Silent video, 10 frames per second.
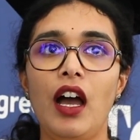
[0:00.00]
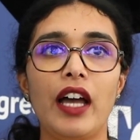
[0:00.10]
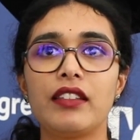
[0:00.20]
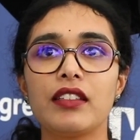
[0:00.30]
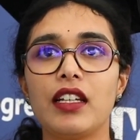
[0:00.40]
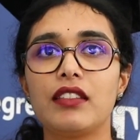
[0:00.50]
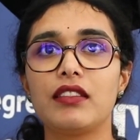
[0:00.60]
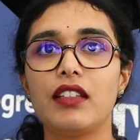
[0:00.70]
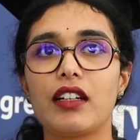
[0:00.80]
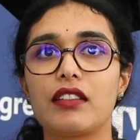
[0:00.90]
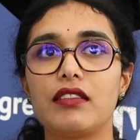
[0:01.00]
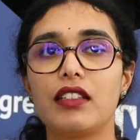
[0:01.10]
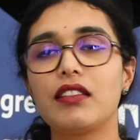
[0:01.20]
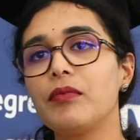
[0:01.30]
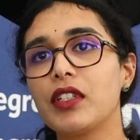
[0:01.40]
I think that's
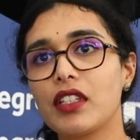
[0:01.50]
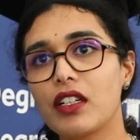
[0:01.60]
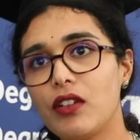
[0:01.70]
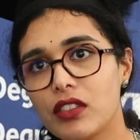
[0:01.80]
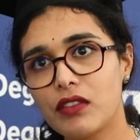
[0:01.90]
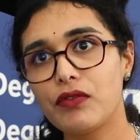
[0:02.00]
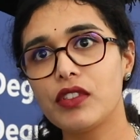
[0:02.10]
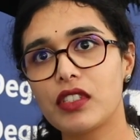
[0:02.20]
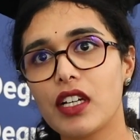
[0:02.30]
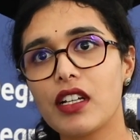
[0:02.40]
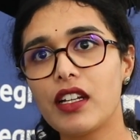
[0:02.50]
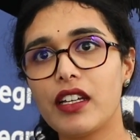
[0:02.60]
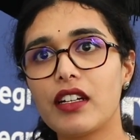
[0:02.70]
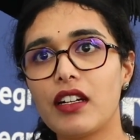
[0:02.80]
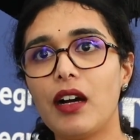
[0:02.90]
something that goes in full circle
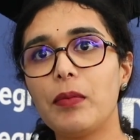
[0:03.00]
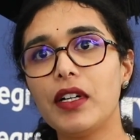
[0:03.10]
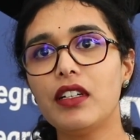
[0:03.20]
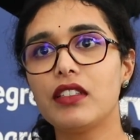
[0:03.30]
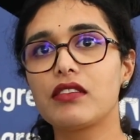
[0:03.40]
here.